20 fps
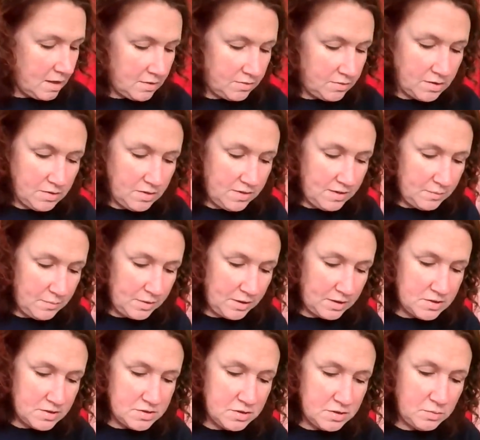The other thing we're
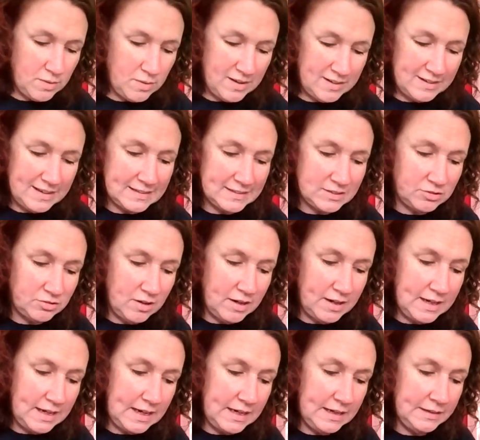going to do while that's
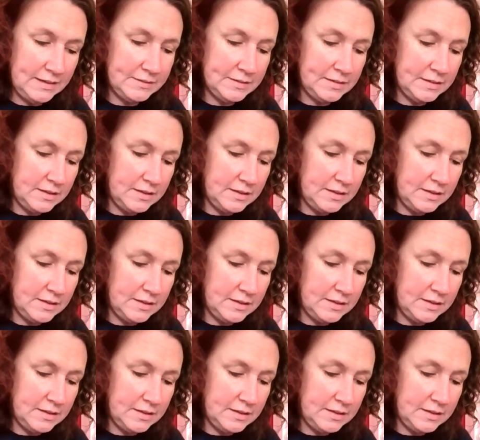drying,